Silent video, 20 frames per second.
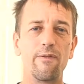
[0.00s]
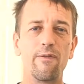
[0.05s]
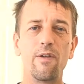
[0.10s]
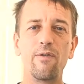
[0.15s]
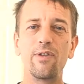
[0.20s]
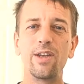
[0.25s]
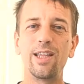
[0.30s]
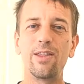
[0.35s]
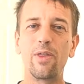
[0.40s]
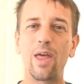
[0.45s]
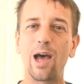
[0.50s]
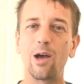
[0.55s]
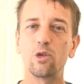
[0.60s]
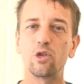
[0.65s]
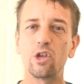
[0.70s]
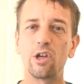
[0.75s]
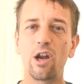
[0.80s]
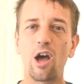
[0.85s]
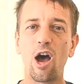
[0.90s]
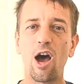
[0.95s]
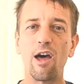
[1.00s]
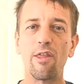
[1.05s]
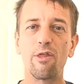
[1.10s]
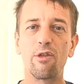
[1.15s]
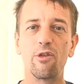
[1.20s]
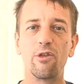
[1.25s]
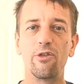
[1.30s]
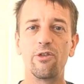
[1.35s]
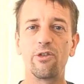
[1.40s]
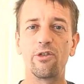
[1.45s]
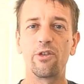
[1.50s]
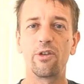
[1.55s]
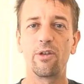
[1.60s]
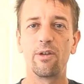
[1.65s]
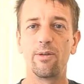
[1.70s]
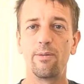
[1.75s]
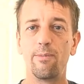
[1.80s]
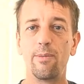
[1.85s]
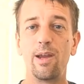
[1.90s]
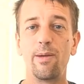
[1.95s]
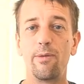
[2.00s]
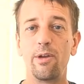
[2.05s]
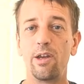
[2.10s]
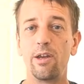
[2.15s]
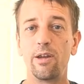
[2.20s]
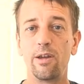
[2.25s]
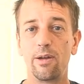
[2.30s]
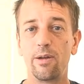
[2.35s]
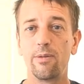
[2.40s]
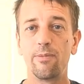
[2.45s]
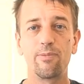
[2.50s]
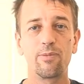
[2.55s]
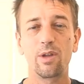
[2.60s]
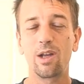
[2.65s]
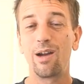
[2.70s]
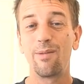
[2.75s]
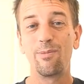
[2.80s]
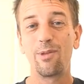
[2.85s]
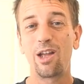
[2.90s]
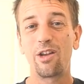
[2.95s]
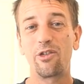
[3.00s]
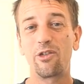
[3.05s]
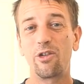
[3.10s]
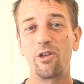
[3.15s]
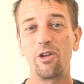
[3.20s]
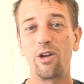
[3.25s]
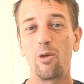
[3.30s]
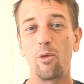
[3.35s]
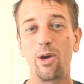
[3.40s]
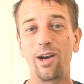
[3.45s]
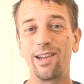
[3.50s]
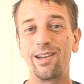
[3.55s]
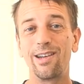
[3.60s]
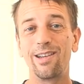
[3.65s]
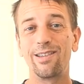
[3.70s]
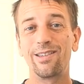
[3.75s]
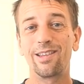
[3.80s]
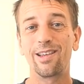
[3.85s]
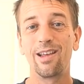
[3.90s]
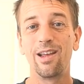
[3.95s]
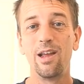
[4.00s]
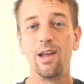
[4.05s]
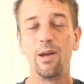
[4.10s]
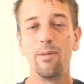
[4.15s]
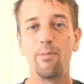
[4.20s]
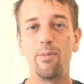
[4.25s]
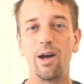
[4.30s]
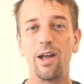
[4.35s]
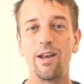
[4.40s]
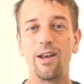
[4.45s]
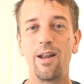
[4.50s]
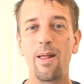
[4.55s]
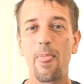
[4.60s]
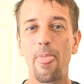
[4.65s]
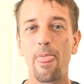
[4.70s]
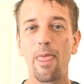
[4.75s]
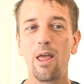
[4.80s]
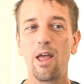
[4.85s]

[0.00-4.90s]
50,000 authors, maybe. I'm not sure what it is. But